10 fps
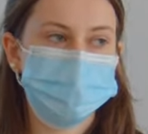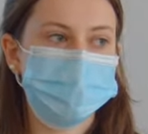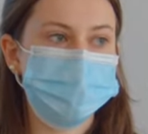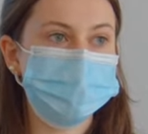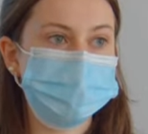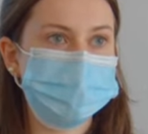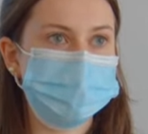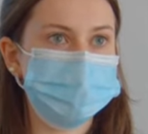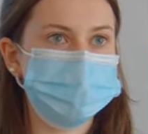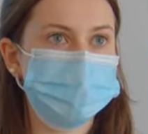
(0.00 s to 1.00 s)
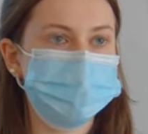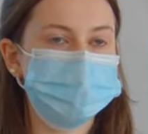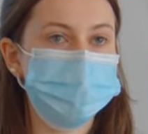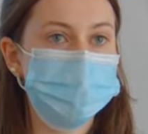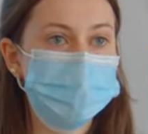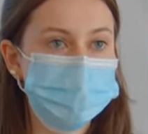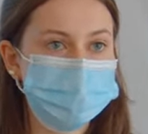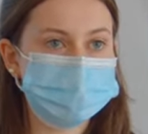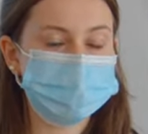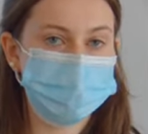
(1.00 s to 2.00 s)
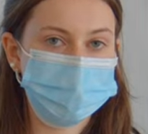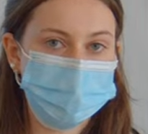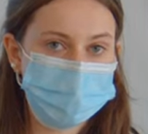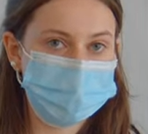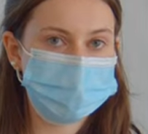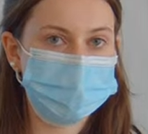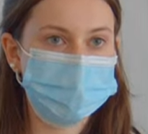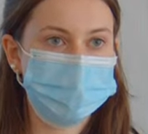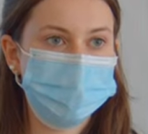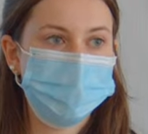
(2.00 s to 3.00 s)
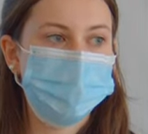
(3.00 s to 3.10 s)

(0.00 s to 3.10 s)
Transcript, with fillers: uh, meaning that the mammals that are going there